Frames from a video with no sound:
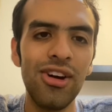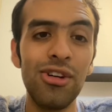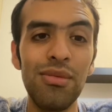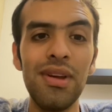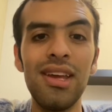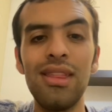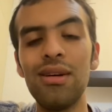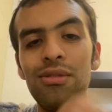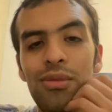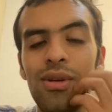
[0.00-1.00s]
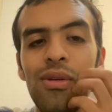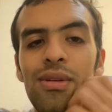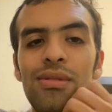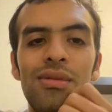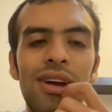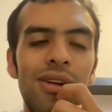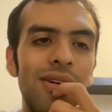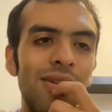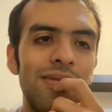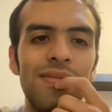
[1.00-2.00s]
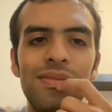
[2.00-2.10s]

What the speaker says: Or maybe he thought we were going to, I don't know,